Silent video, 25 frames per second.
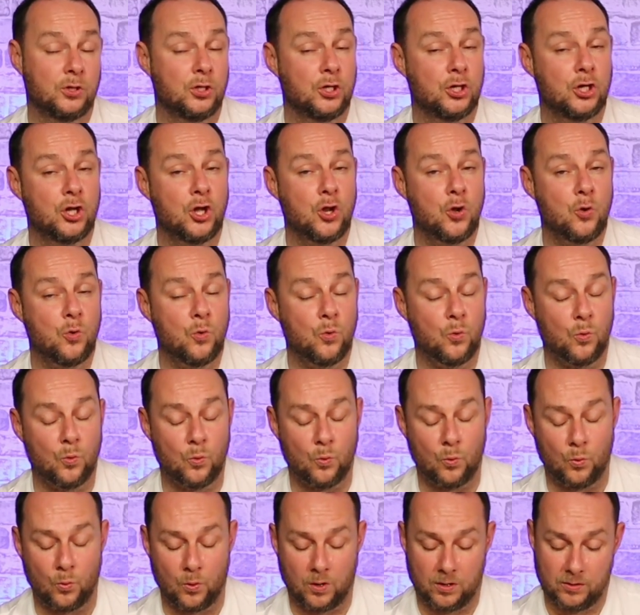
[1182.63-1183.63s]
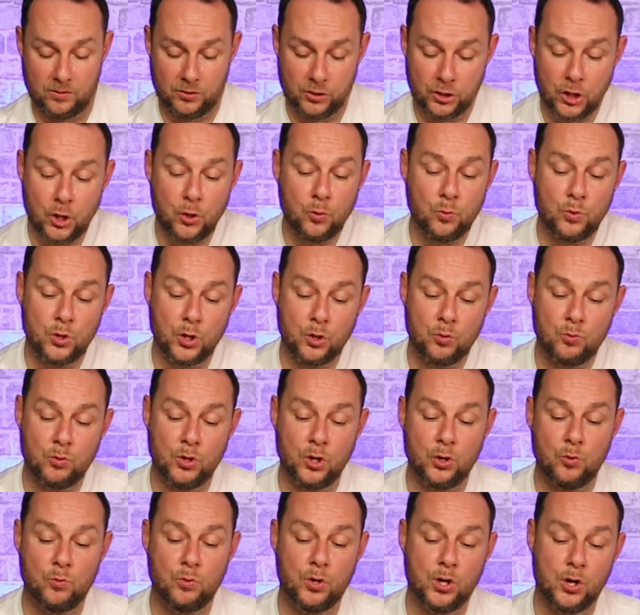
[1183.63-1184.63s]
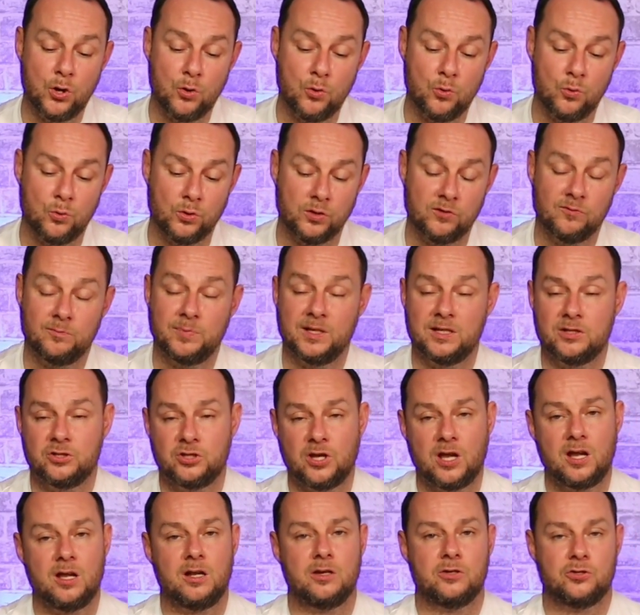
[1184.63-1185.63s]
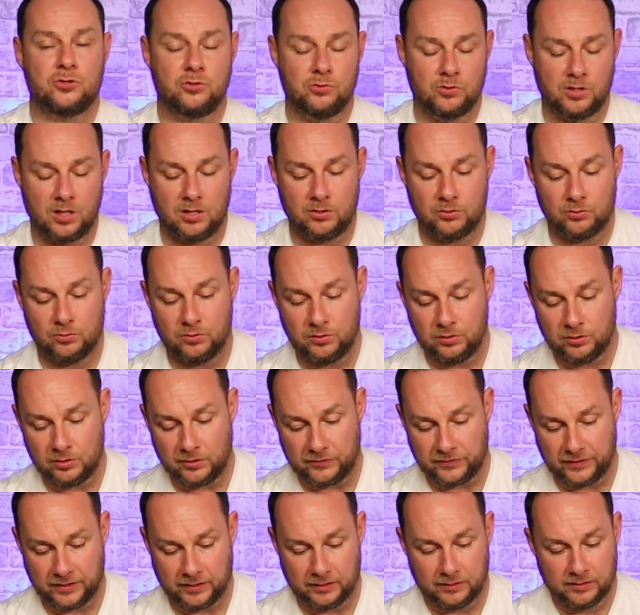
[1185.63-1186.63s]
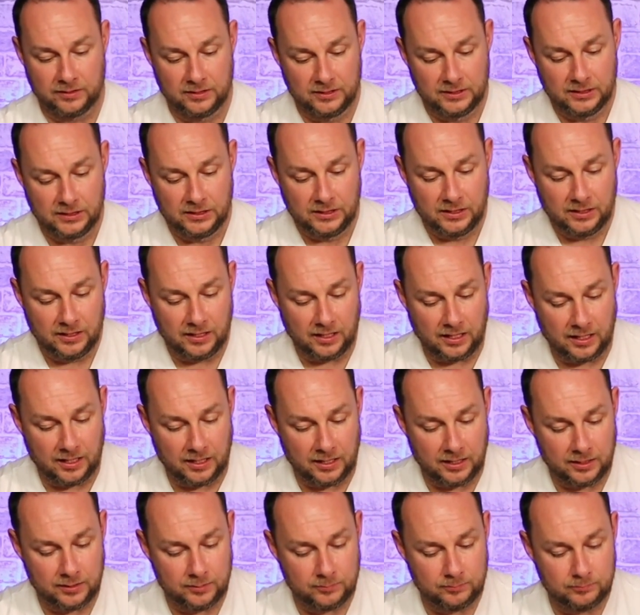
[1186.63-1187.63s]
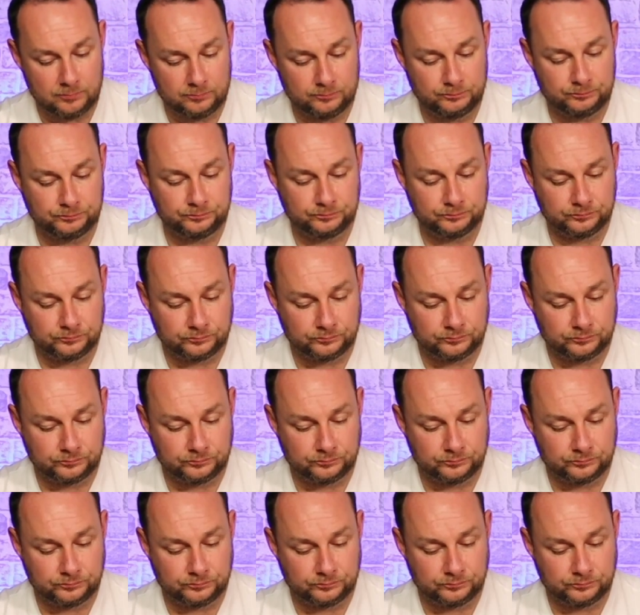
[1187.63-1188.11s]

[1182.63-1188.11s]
No. No, no, no, no. You've been charged. You can't do nothing. And